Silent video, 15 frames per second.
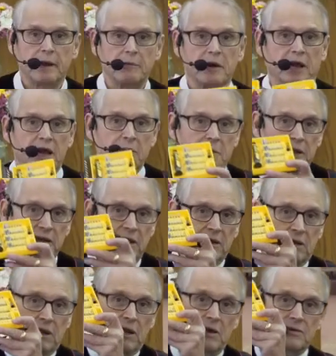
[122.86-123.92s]
going to come a little
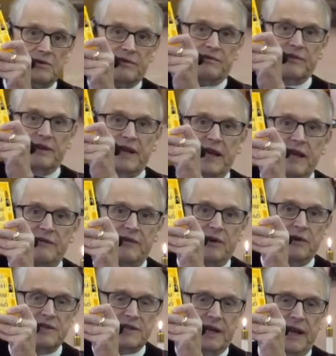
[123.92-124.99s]
closer for Dave here.
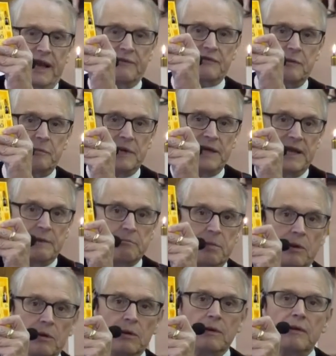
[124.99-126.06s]
He's going to have to be
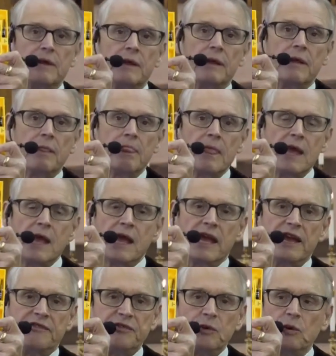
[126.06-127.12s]
nimble.
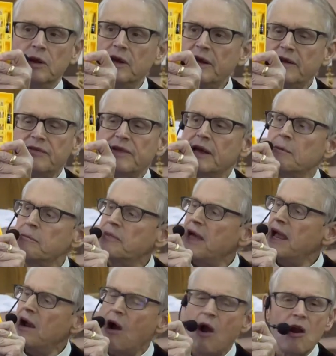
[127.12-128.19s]
If you look at them,
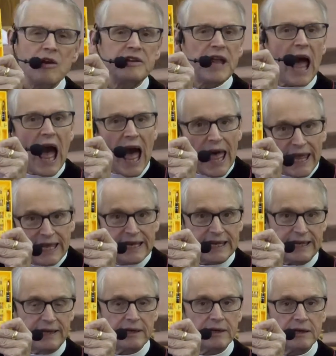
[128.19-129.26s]
they are
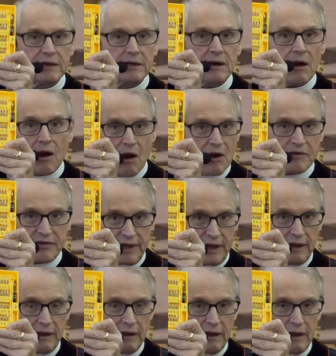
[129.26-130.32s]
tiny, aren't they?
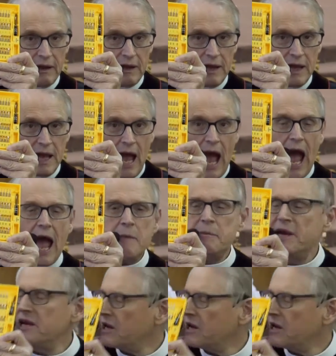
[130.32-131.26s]
I mean,